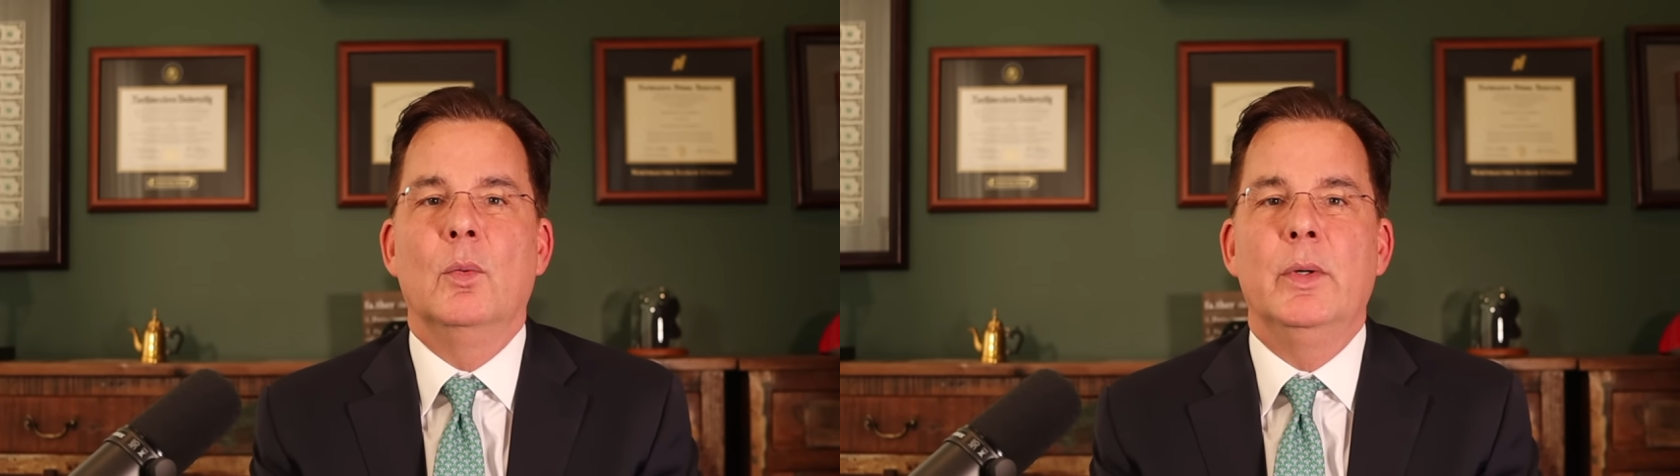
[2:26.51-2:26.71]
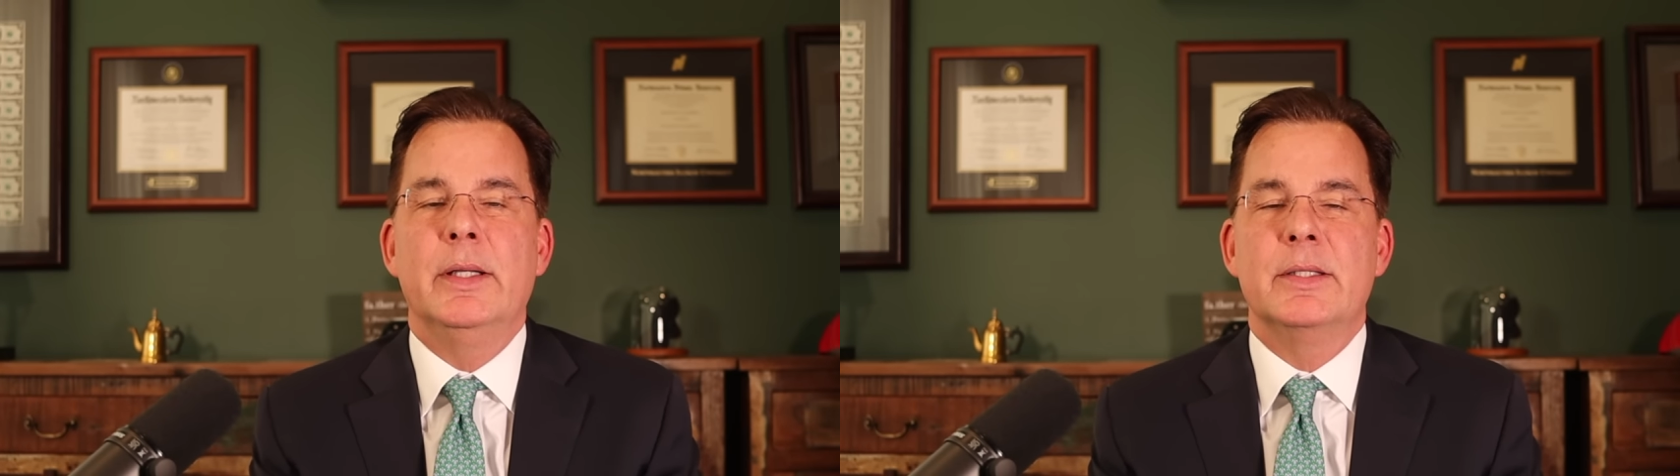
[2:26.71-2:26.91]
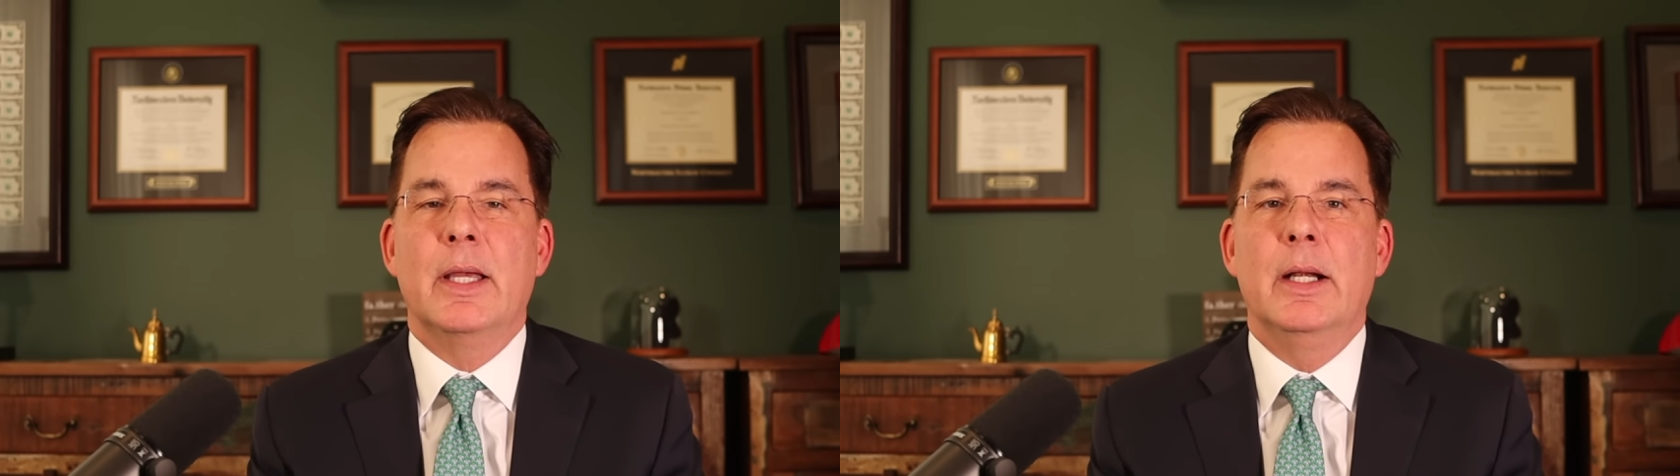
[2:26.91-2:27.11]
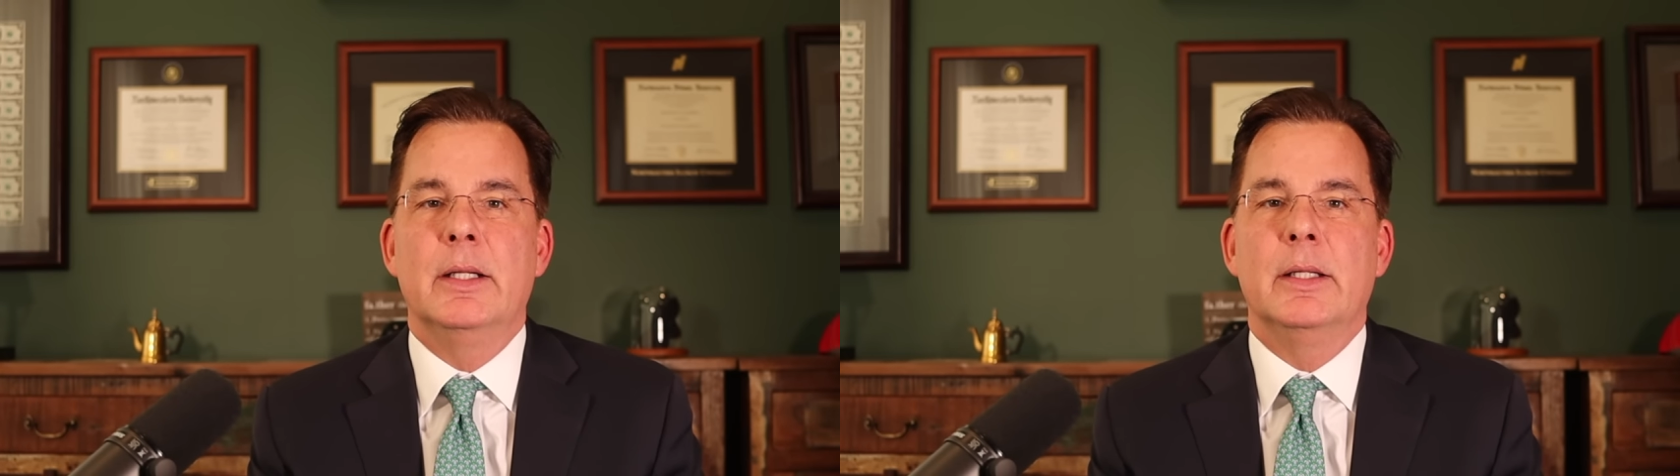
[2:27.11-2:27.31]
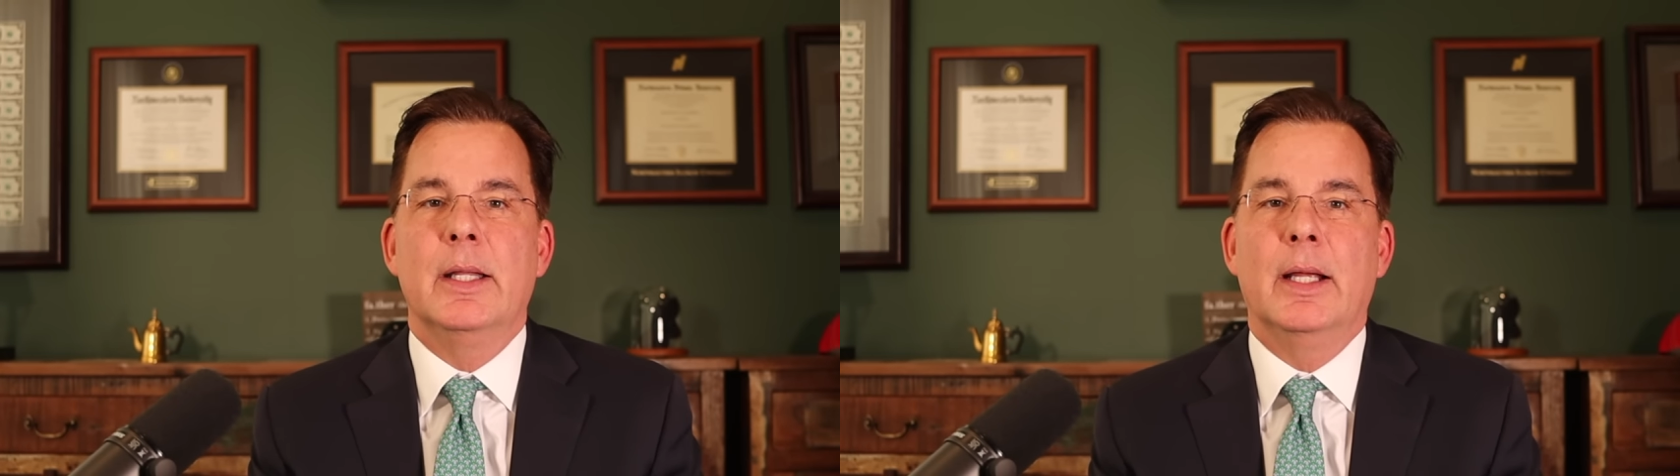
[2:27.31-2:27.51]
we
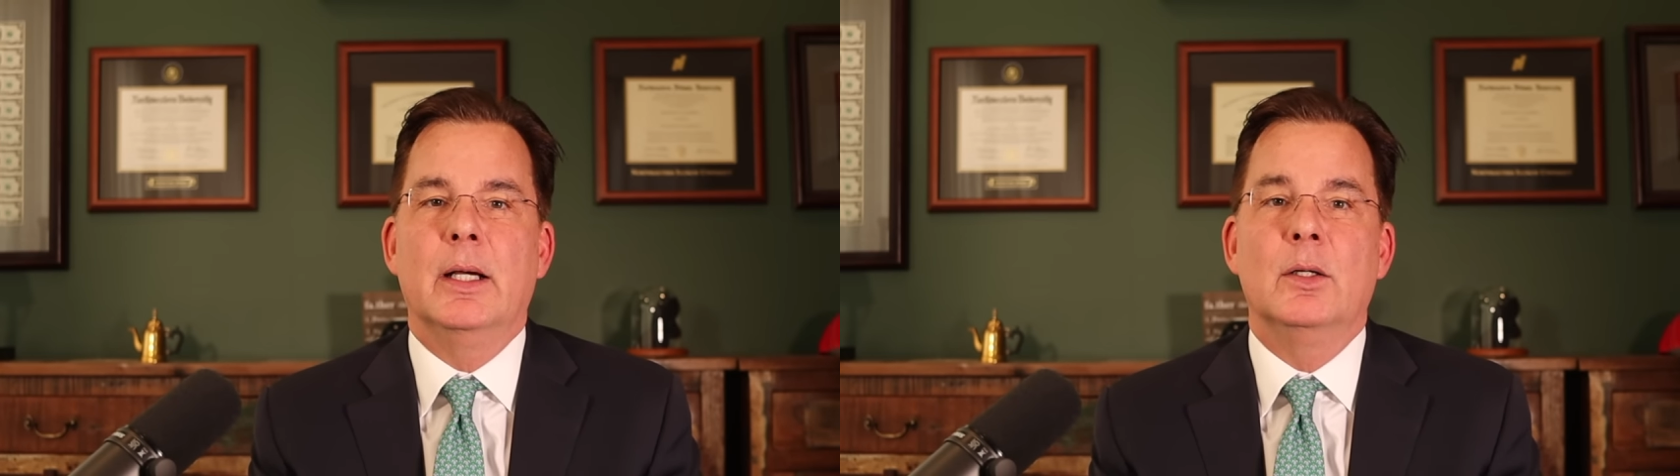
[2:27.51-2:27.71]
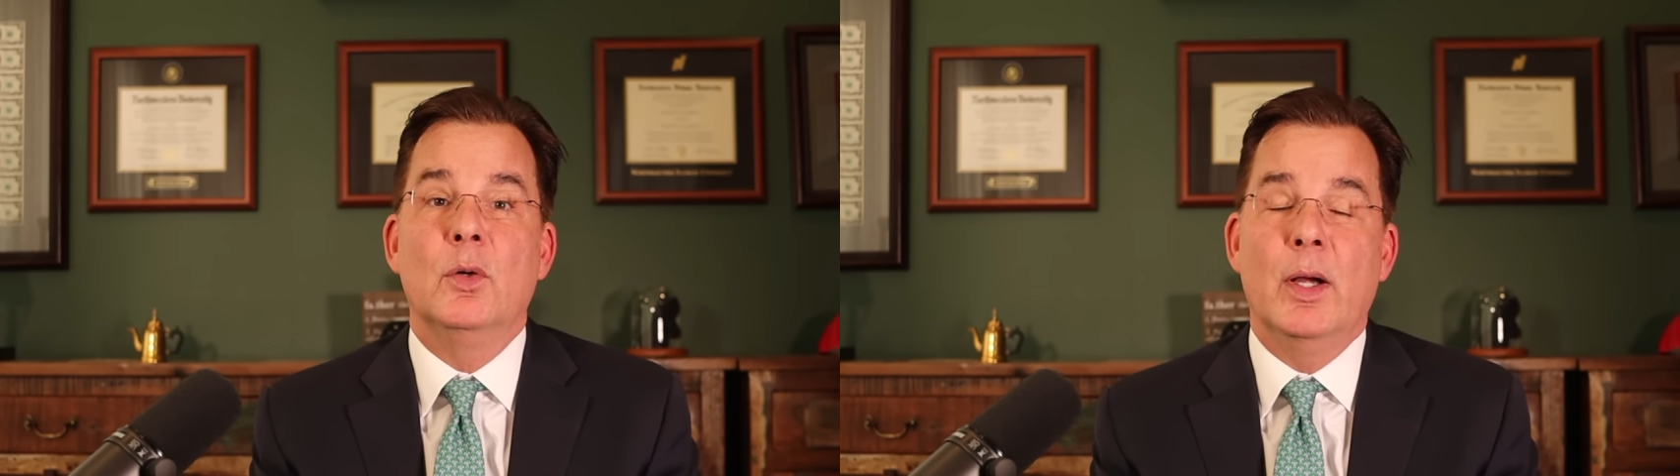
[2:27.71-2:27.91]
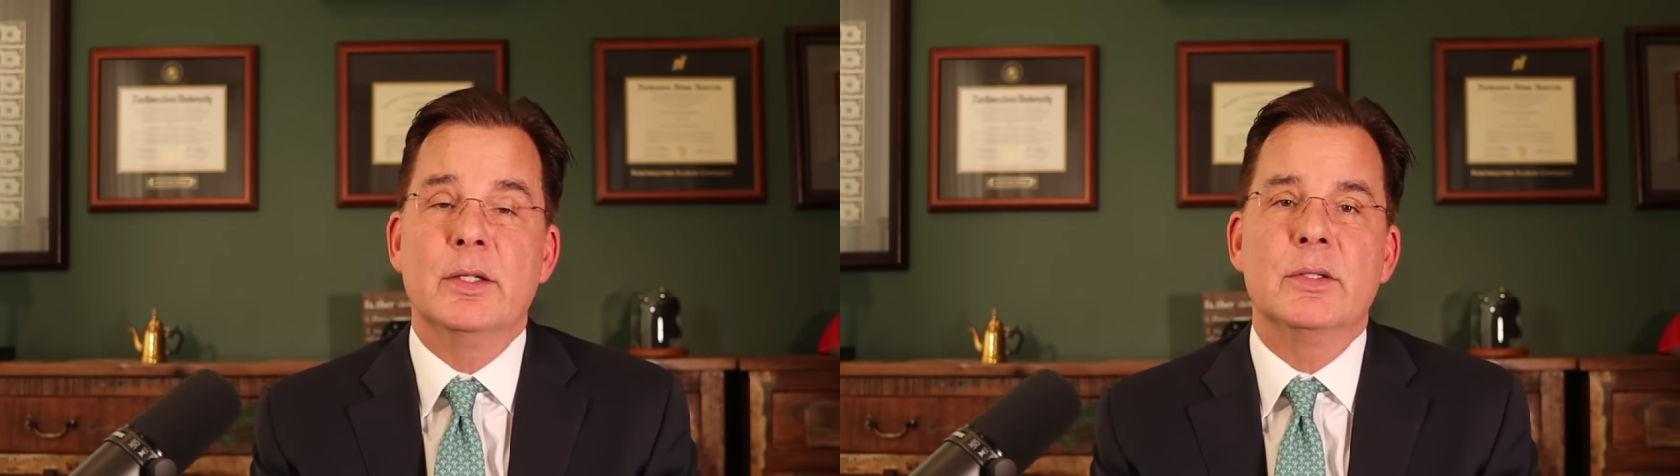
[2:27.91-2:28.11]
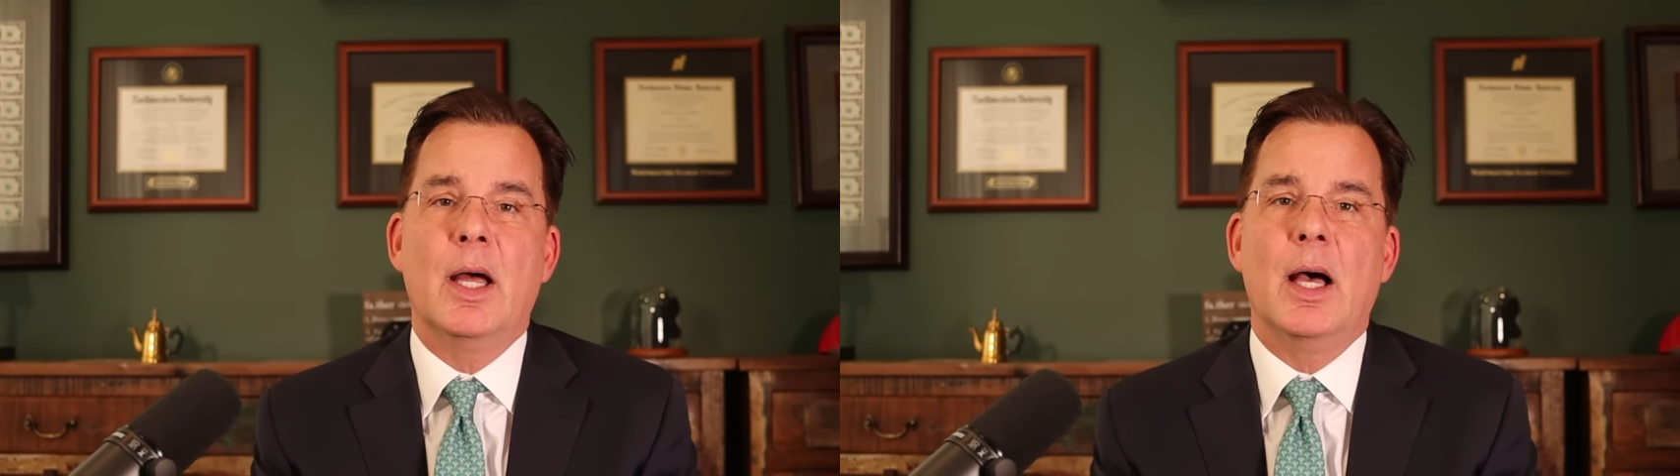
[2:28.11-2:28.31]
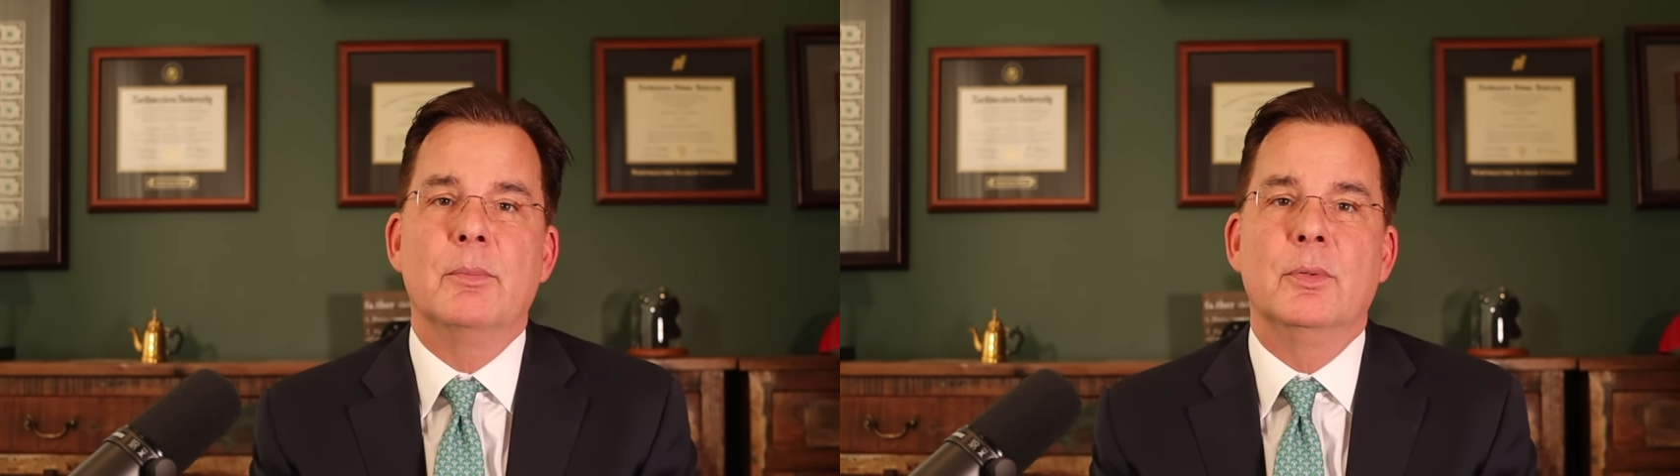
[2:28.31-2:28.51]
decided to take a quick
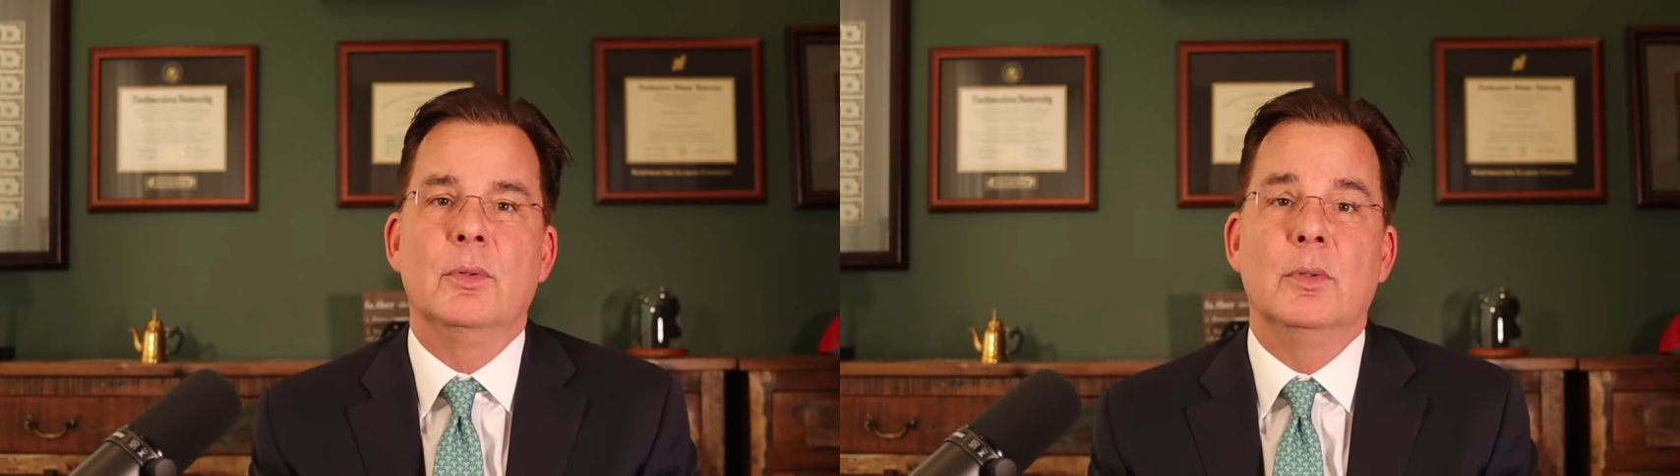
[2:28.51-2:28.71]
stop,